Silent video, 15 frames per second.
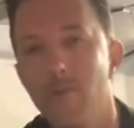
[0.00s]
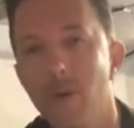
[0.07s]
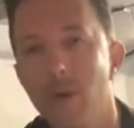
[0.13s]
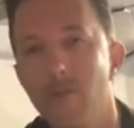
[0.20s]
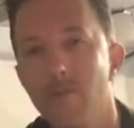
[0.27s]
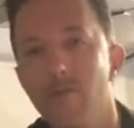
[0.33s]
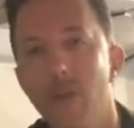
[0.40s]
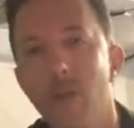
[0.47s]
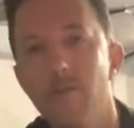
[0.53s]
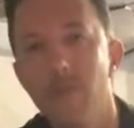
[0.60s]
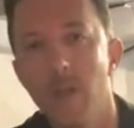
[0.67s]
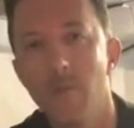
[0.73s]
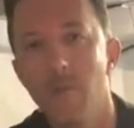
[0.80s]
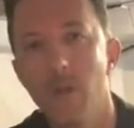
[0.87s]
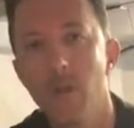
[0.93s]
probably
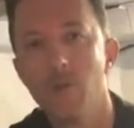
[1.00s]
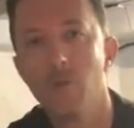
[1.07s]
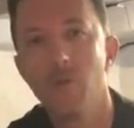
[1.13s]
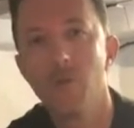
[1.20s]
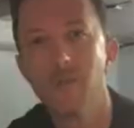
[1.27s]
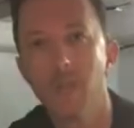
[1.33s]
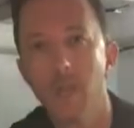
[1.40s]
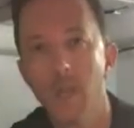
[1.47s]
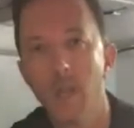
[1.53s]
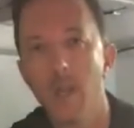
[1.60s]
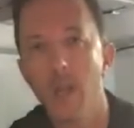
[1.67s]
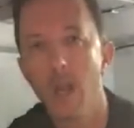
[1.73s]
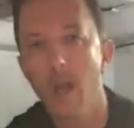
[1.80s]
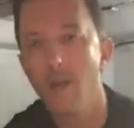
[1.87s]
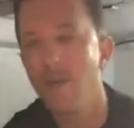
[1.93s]
5-10 minutes once I get
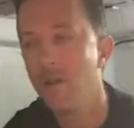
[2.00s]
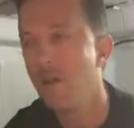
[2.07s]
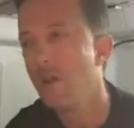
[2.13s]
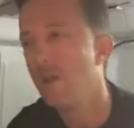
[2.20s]
it out.